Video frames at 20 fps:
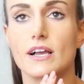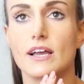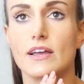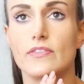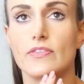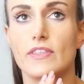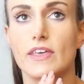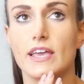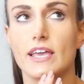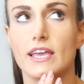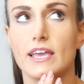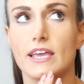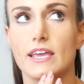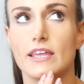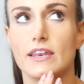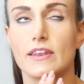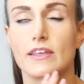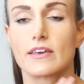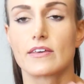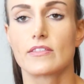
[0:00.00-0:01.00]

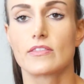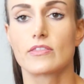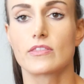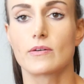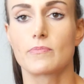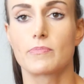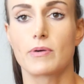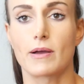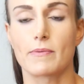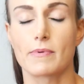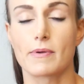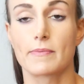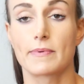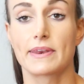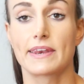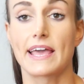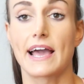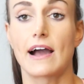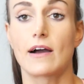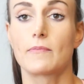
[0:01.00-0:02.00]
then the prep I'm
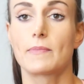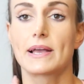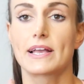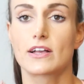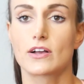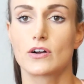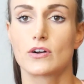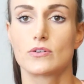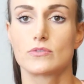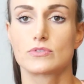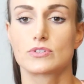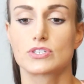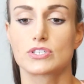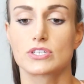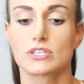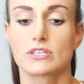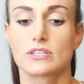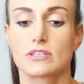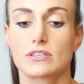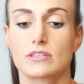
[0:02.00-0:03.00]
in now, my coach,